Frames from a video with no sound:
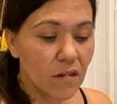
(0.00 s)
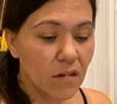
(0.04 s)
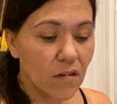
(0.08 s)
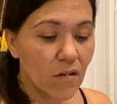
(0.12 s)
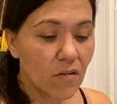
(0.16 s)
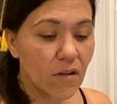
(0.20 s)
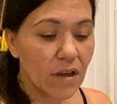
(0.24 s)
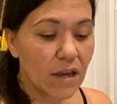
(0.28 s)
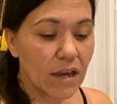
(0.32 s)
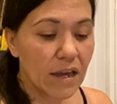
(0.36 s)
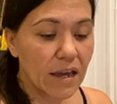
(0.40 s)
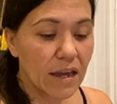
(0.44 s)

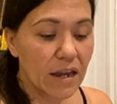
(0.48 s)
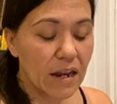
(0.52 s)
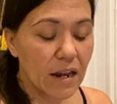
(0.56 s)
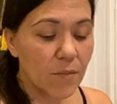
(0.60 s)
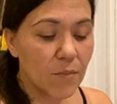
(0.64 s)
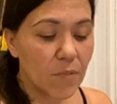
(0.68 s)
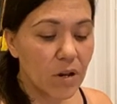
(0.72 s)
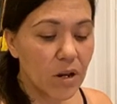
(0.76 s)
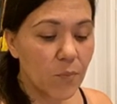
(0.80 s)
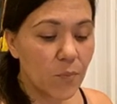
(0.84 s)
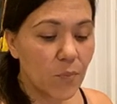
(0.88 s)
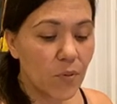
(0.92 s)
Okay, and
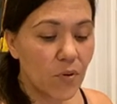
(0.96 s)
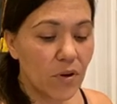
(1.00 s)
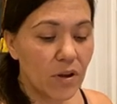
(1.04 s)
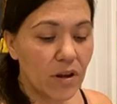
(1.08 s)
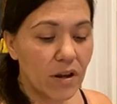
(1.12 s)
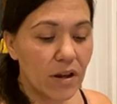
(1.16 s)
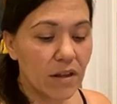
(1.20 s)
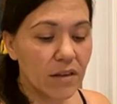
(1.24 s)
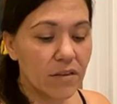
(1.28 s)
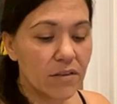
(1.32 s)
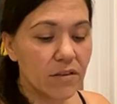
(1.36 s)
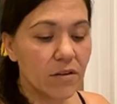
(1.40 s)
I'm gonna
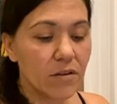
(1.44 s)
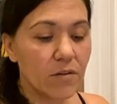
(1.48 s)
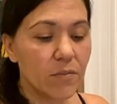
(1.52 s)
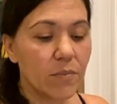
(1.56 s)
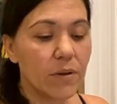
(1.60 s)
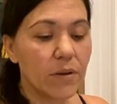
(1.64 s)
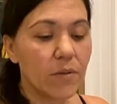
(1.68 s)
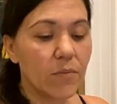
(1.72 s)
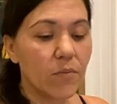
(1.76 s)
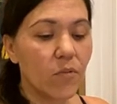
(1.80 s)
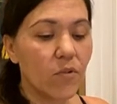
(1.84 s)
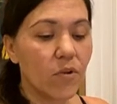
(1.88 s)
put a little
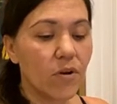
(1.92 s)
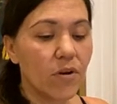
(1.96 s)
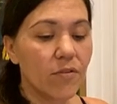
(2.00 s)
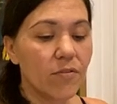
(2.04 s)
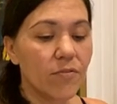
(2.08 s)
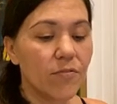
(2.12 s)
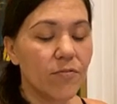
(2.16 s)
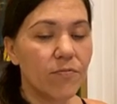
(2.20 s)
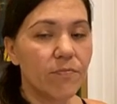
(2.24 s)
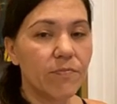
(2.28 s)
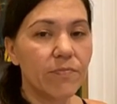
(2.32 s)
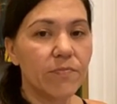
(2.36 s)
bit more